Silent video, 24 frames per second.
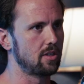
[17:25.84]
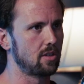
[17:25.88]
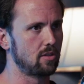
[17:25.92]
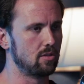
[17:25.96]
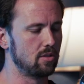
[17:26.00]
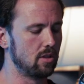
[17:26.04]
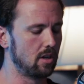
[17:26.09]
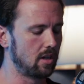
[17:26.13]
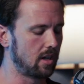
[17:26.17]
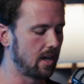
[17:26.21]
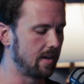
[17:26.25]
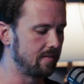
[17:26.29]
like,
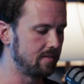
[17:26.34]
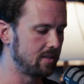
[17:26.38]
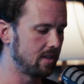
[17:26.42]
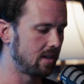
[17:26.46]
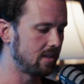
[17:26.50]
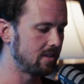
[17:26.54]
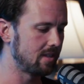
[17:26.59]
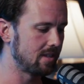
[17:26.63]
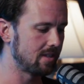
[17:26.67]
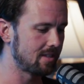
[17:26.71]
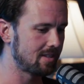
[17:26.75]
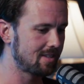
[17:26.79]
look, I've
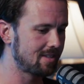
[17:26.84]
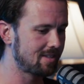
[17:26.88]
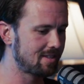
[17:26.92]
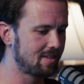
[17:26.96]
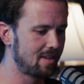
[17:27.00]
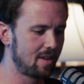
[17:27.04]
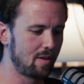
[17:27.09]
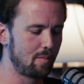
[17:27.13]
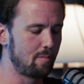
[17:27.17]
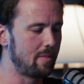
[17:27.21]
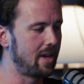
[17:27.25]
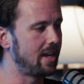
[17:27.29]
done this
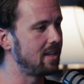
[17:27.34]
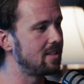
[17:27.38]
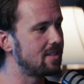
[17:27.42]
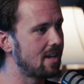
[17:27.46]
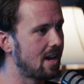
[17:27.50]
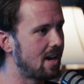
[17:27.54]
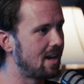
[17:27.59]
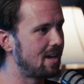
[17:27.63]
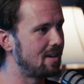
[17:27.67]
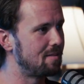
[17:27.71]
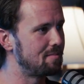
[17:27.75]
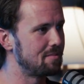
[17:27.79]
many
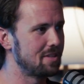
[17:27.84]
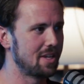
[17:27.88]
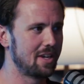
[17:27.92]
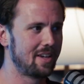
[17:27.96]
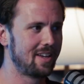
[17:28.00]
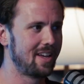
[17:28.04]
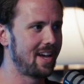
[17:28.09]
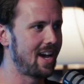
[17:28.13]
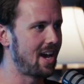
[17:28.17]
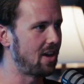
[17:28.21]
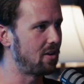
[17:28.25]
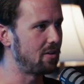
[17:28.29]
times.
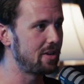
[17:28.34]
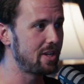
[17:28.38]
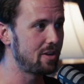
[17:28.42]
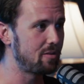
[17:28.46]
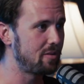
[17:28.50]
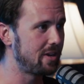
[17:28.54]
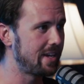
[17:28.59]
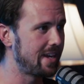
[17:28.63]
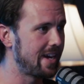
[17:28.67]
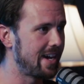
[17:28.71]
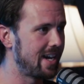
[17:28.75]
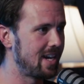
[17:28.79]
I don't need
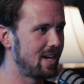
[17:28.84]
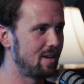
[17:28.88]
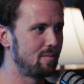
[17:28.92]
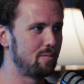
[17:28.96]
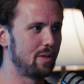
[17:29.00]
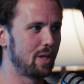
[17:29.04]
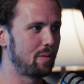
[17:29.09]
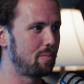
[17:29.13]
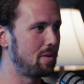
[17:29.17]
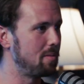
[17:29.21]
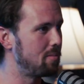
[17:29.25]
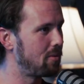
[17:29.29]
rehab.
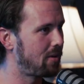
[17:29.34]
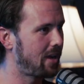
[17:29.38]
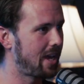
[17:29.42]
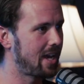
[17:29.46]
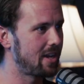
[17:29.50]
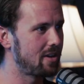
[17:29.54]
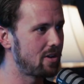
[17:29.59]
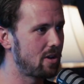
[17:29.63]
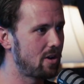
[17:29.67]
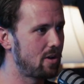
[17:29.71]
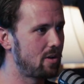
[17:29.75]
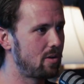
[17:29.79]
Like, people
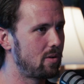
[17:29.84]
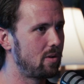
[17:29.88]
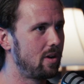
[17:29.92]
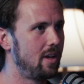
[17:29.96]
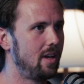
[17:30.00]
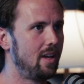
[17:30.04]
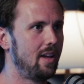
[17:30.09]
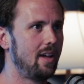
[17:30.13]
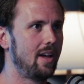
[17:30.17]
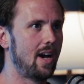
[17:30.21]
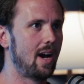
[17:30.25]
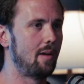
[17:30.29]
can't know.
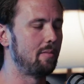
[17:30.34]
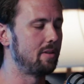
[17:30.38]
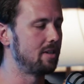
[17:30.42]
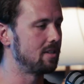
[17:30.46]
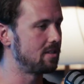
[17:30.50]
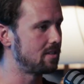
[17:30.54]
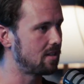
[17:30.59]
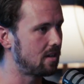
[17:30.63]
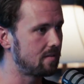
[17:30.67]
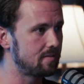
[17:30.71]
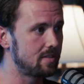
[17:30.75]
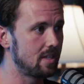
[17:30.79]
I'm going to
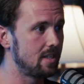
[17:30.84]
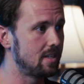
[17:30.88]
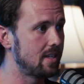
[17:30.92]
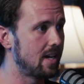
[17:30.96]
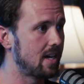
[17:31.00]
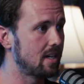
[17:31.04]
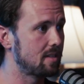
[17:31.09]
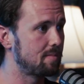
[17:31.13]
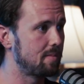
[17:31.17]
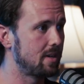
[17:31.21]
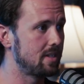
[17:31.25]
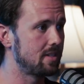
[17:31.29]

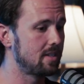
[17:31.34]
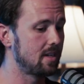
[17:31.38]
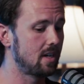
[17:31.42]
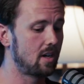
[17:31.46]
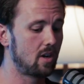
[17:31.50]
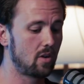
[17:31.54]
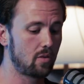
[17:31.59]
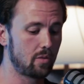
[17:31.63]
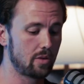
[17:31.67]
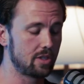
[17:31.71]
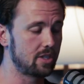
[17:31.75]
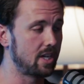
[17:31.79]
self-detox
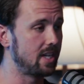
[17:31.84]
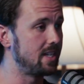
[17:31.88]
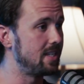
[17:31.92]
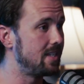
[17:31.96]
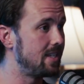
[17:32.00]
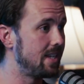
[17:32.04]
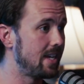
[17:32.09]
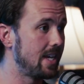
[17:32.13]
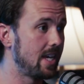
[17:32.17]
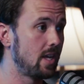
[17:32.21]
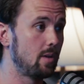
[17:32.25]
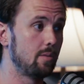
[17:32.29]
myself, which I
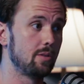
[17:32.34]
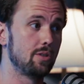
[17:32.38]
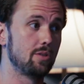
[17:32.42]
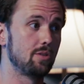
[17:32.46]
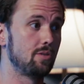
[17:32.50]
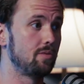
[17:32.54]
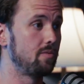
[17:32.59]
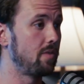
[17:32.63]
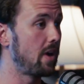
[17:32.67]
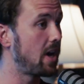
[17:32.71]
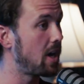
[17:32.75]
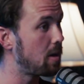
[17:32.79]
did, which was
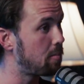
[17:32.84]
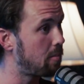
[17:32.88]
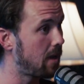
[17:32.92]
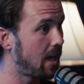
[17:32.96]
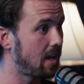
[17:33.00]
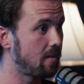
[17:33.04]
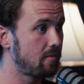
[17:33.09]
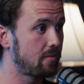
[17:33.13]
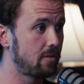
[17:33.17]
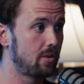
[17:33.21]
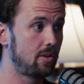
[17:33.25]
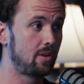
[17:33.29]
very
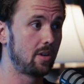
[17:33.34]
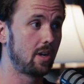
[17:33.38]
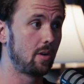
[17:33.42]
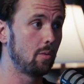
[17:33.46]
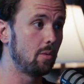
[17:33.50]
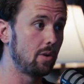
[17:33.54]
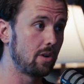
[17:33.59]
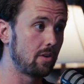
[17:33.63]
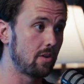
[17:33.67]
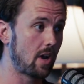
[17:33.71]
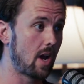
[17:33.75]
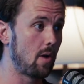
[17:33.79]
painful. And
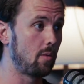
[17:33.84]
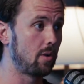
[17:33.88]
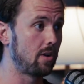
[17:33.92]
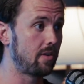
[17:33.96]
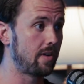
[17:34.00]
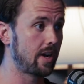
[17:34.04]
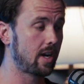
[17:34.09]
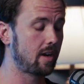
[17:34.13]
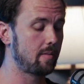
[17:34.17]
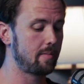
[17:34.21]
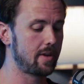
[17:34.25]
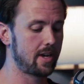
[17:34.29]
I wouldn't
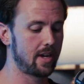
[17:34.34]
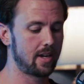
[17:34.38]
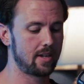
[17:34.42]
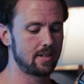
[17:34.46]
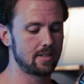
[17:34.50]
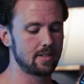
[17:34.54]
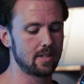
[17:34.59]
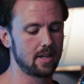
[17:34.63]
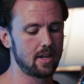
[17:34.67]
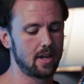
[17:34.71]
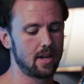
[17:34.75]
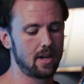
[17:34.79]

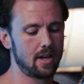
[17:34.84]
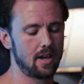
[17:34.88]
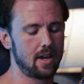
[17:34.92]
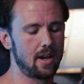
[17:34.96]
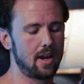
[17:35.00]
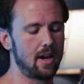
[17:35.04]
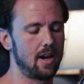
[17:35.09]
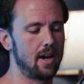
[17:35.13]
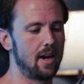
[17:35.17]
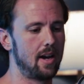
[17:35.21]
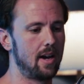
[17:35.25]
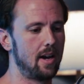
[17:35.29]
recommend
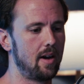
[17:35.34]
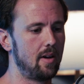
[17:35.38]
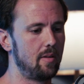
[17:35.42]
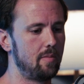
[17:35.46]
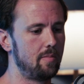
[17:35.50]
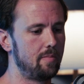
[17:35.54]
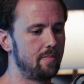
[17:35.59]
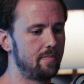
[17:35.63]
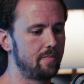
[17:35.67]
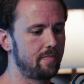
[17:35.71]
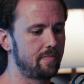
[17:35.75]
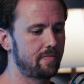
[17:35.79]

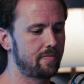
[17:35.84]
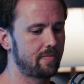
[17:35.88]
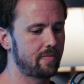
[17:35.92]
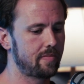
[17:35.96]
to